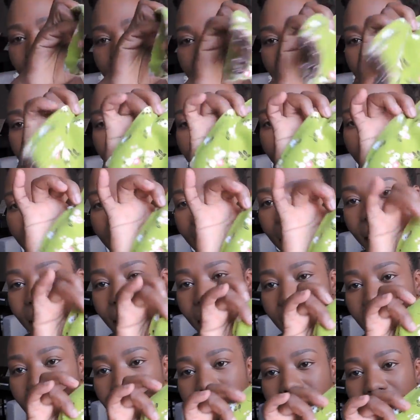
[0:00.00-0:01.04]
green
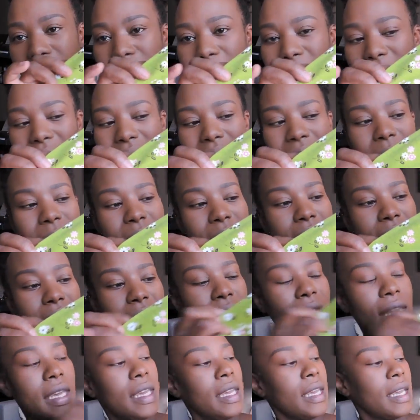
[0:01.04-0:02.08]

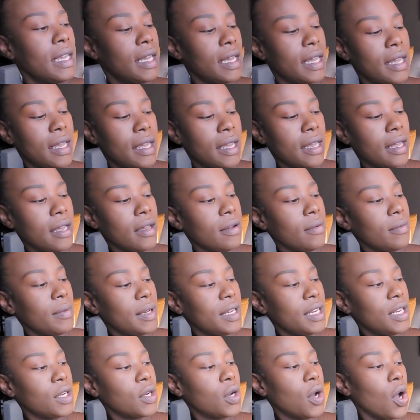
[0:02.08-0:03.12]
baby
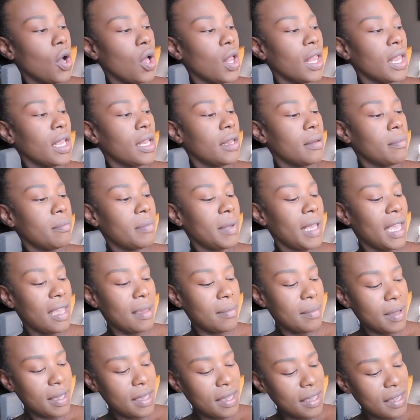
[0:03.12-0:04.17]
what do you call it?
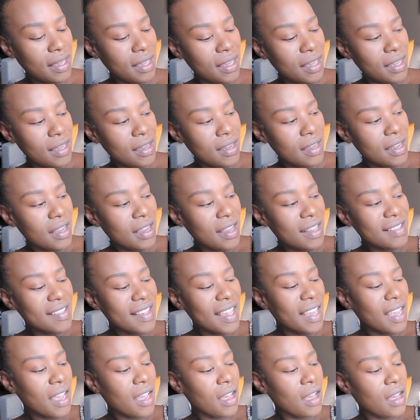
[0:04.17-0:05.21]
Baby,
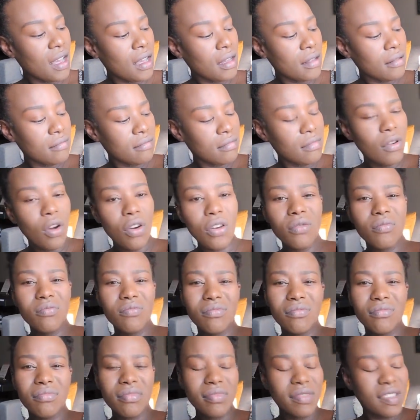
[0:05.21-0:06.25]
it's like a
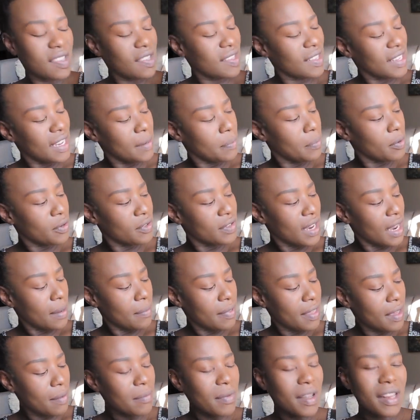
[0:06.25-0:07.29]
sleeper
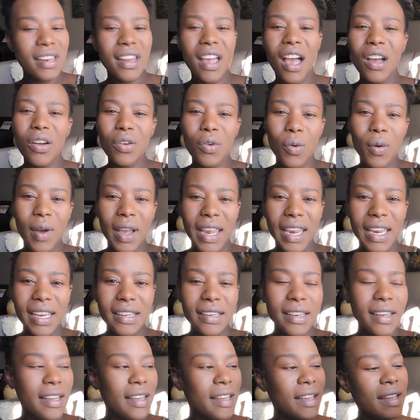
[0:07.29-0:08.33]
type thing, but not quite.